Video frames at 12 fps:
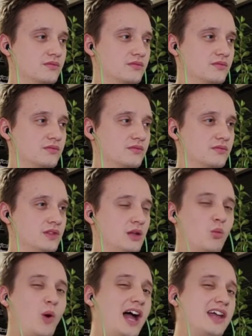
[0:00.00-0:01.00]
just no other way.
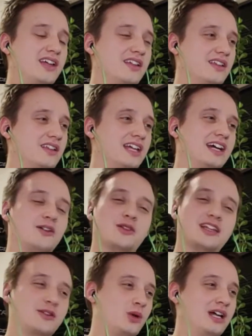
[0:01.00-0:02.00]
Why? Yeah,
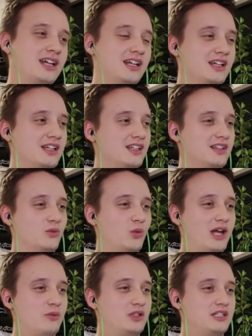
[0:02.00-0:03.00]
like,
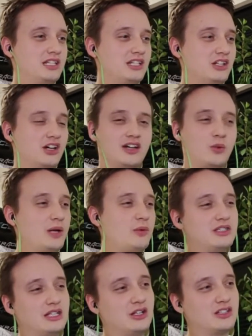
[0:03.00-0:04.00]
why would he not? Why
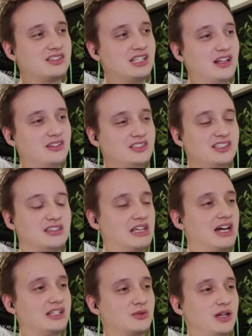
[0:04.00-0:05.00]
would they not tell these
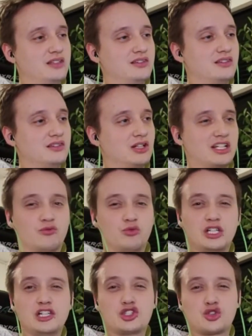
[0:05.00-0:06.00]
guys, right? They're like
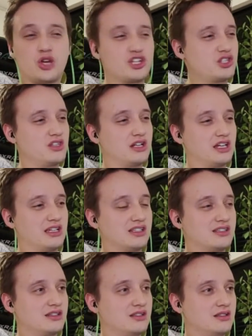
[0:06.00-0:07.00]
really trusted, I guess.
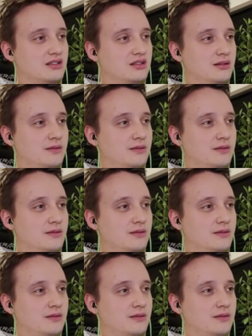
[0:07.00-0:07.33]
Say it, but